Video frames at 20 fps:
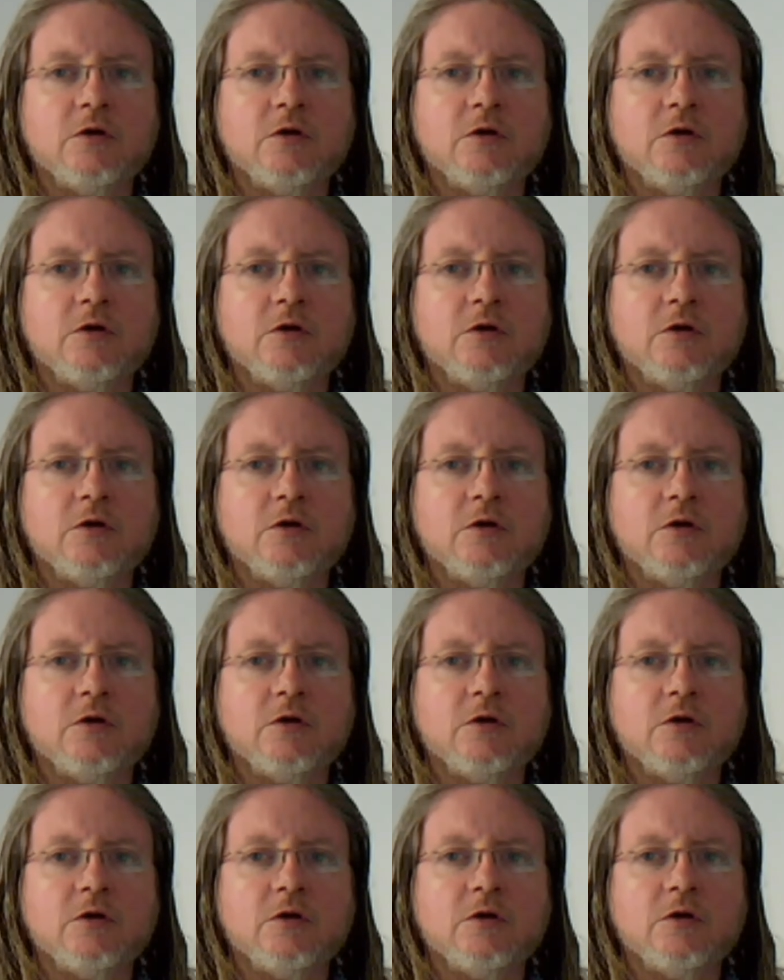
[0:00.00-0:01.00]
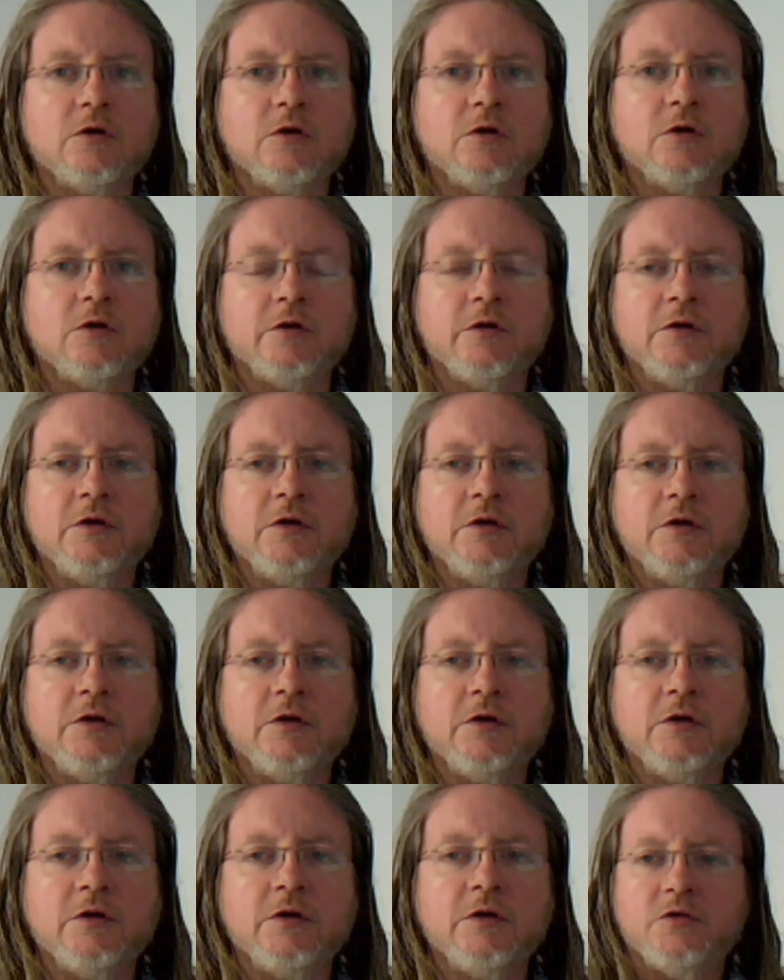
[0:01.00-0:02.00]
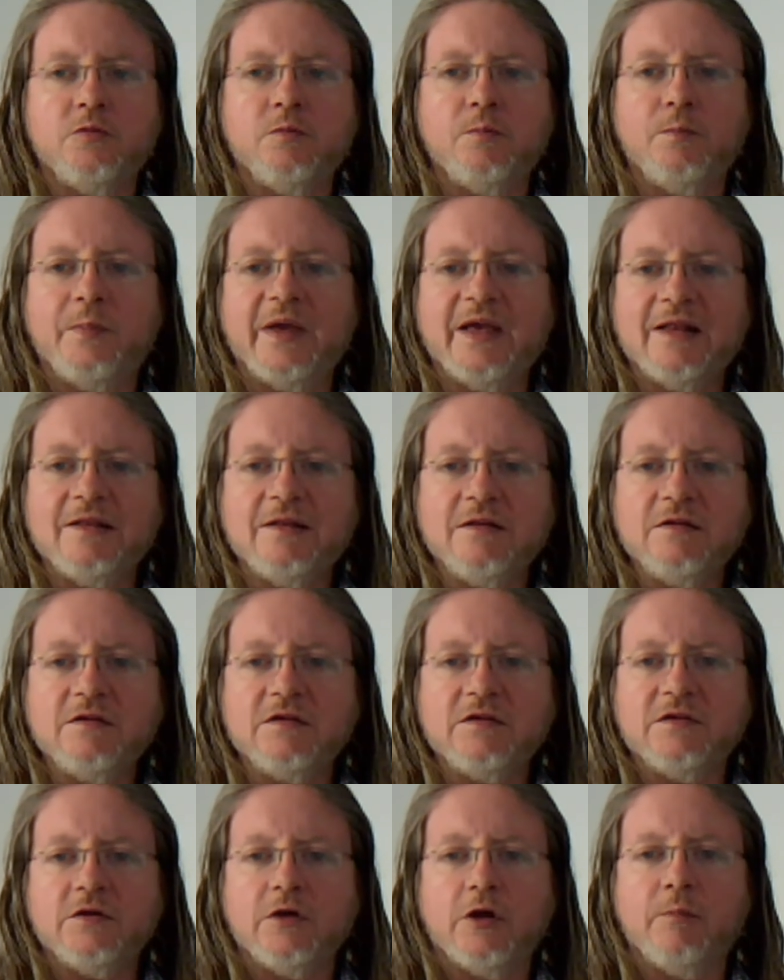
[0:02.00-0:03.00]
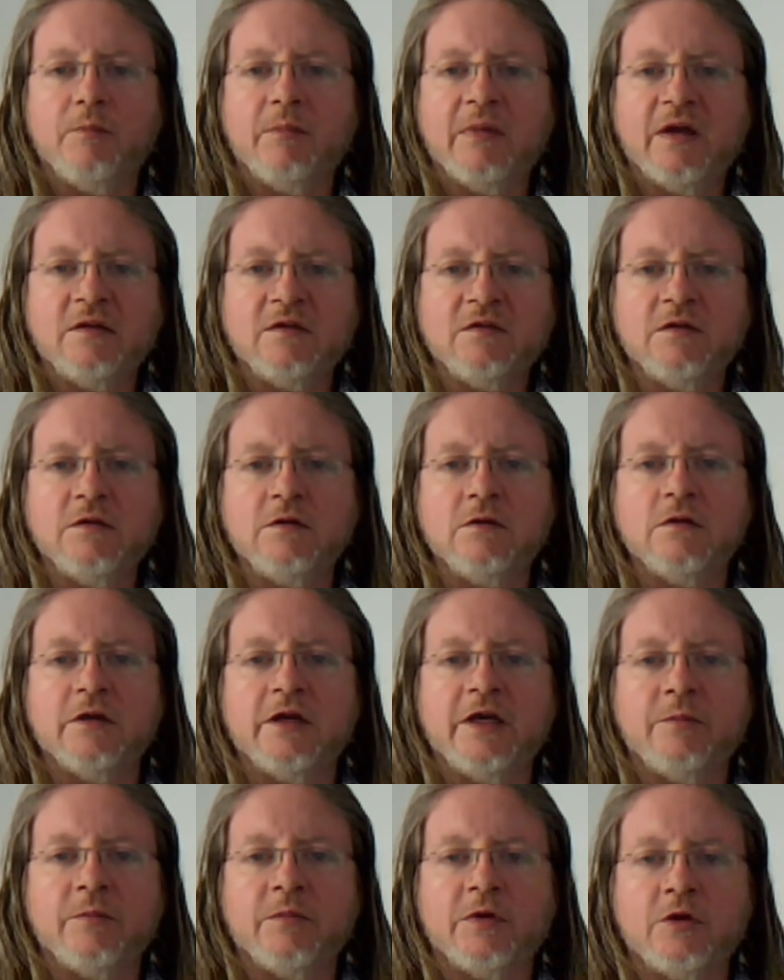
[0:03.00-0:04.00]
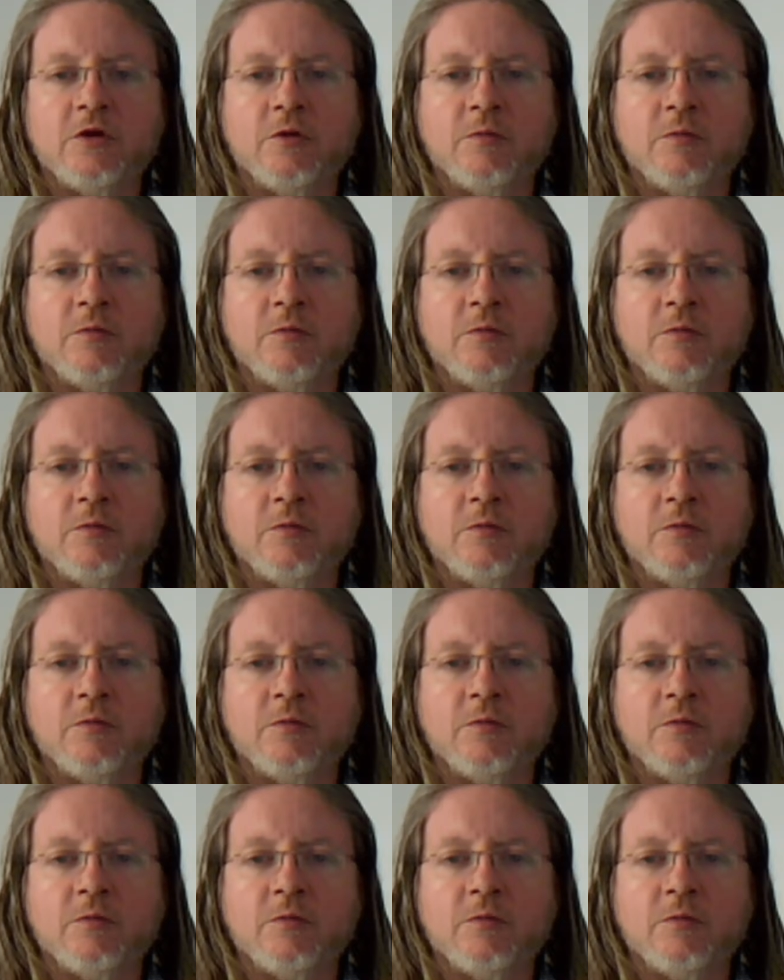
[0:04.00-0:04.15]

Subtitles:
enable the controller to build a mental image,